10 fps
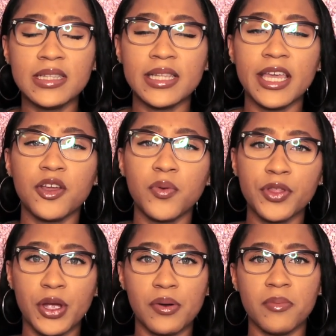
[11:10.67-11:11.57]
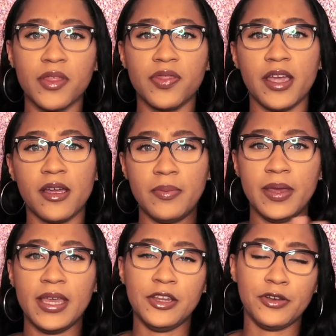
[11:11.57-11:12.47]
lay there with your
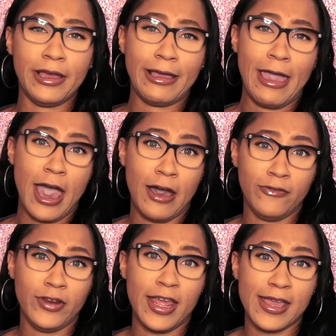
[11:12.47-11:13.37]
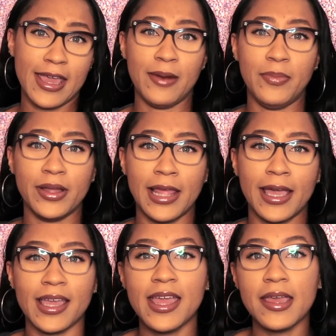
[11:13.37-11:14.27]
aromatherapy and you're like half naked but
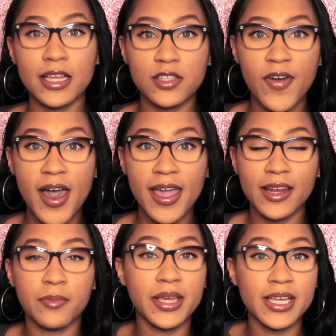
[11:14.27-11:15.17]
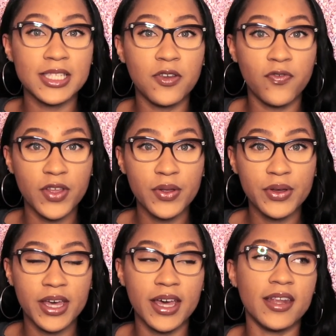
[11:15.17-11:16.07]
like it's fine because you feel
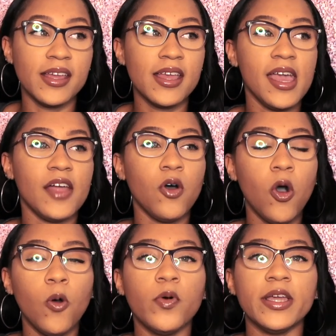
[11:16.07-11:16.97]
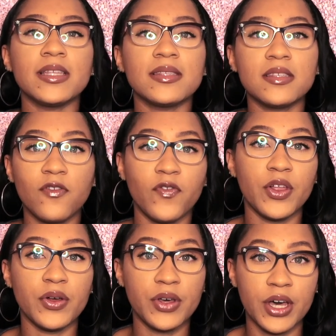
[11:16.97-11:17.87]
good and the whole point is to
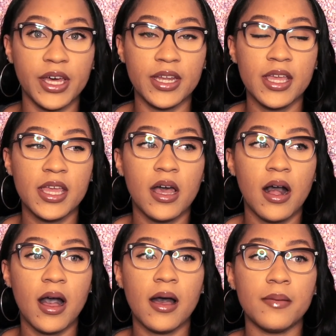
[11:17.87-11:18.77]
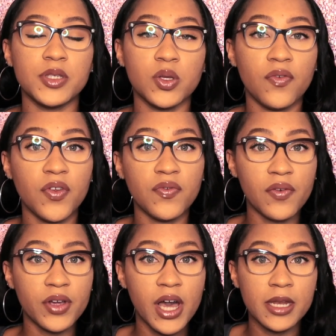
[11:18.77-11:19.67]
feel good. Um, so if you've
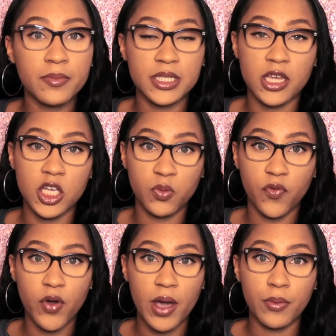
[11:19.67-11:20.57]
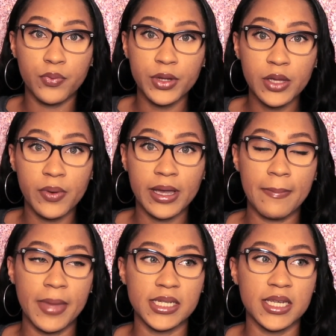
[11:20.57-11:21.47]
never gotten a massage before, I would really
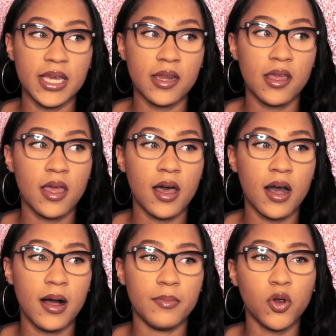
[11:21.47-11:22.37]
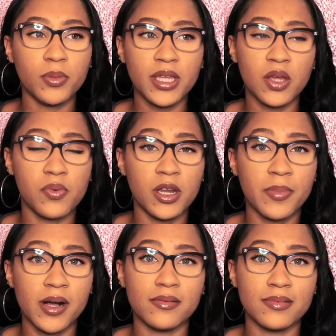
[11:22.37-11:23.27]
recommend it. Um, normally they run
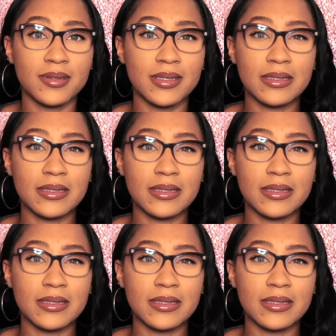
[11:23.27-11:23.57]
about